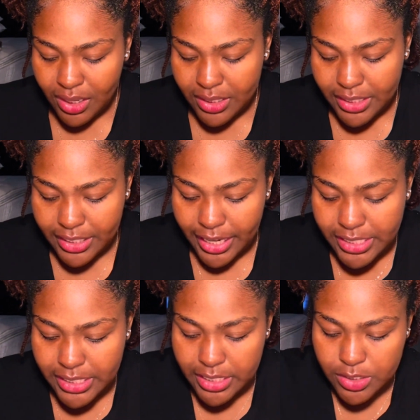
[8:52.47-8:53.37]
The next
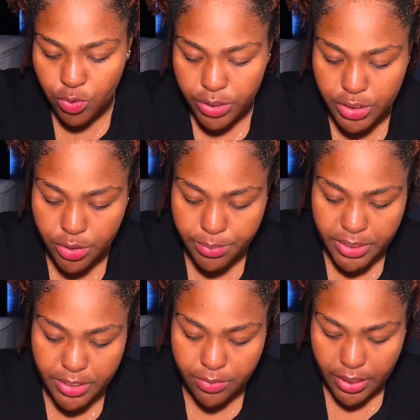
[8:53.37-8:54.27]
thing is going to
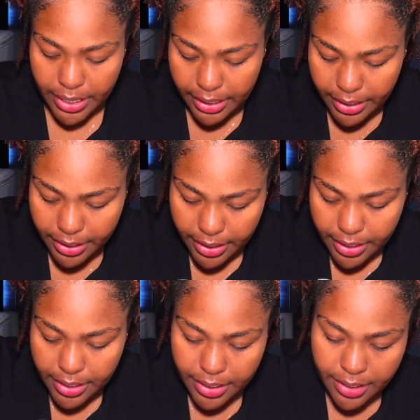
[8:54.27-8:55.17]
be right
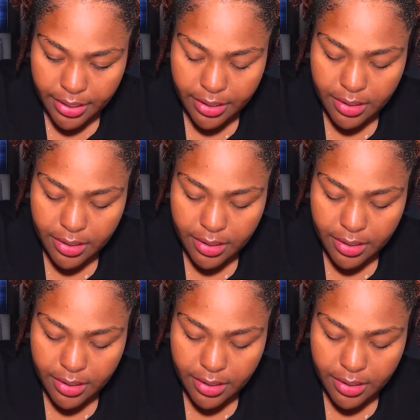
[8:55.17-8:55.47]
here.